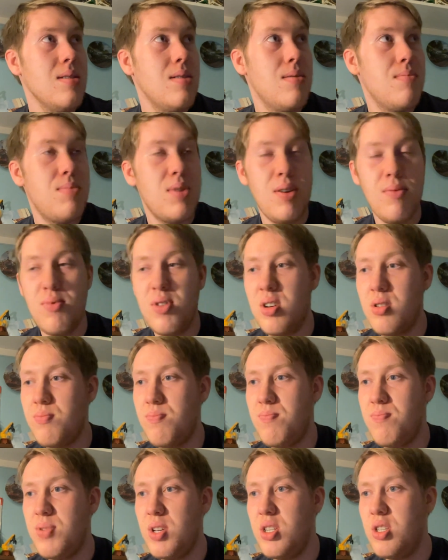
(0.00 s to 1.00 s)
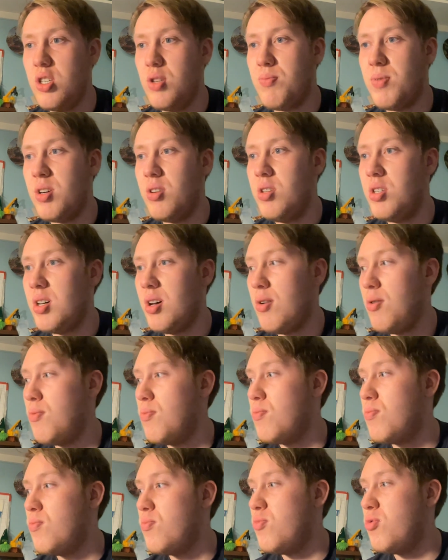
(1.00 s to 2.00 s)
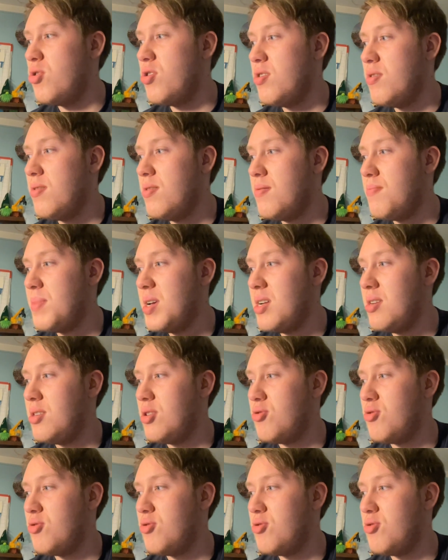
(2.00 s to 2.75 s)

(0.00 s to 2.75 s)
what Beatrice Potter wouldn't amend